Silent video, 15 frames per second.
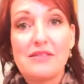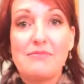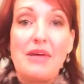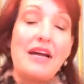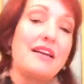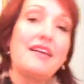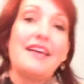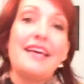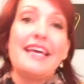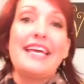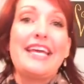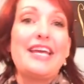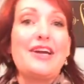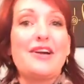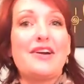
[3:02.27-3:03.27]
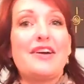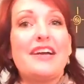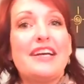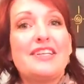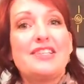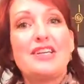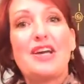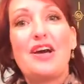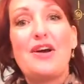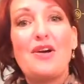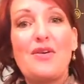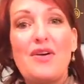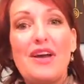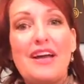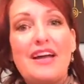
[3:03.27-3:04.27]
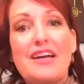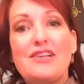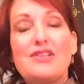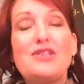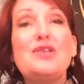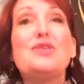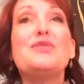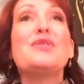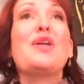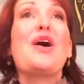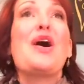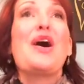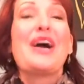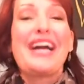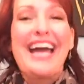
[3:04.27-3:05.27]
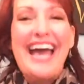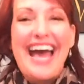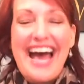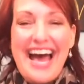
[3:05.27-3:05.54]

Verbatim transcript: I'm not here to go too long.